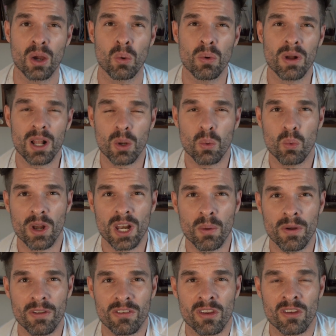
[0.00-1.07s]
Well, what I
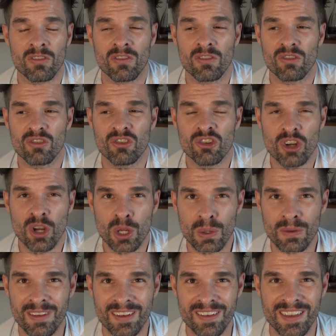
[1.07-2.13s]
want to show you
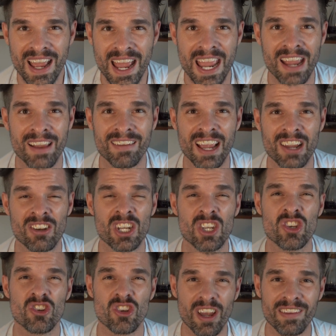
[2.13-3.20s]
today is actually
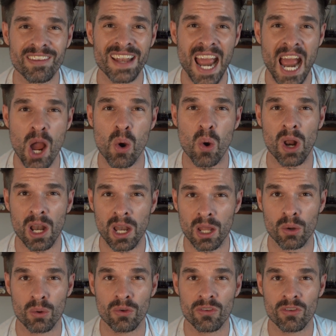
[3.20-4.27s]
just how
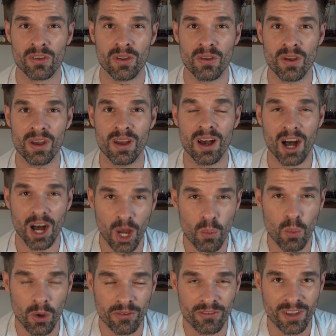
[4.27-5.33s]
close I
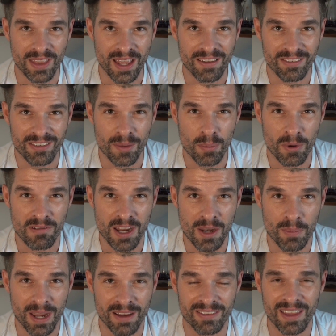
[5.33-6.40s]
was to that submarine
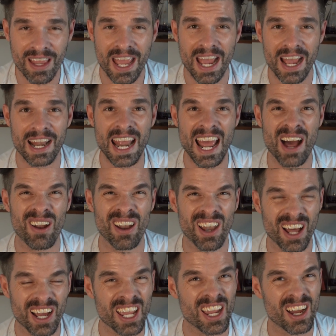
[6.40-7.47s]
base and how
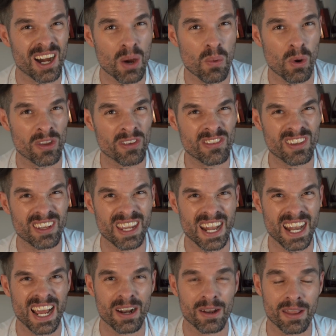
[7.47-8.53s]
lucky I was to get
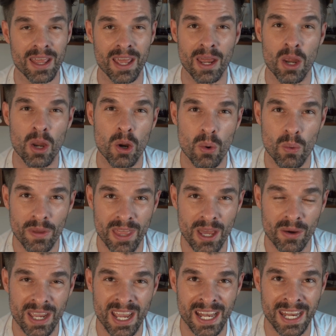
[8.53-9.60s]
out of there
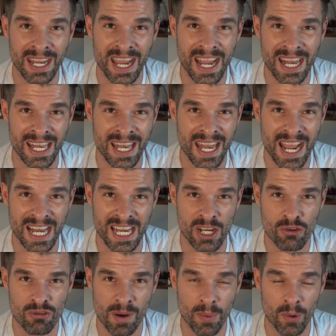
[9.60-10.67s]
without getting in any
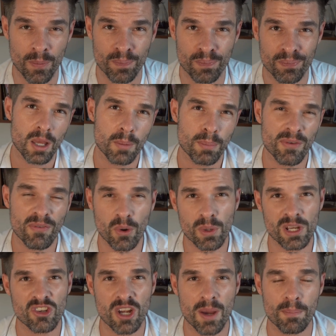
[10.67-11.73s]
trouble. Before we
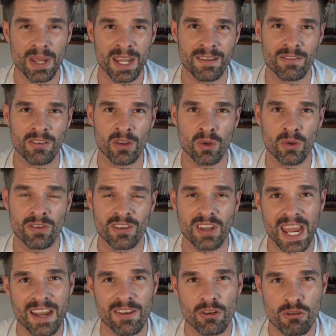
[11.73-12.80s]
jump into
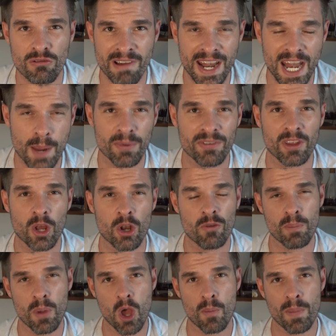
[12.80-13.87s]
today's great episode of
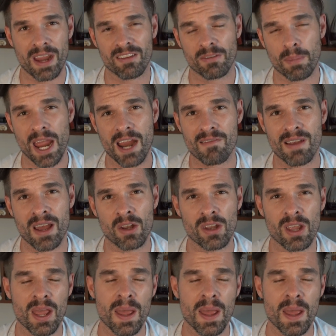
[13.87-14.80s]
Burbex Background,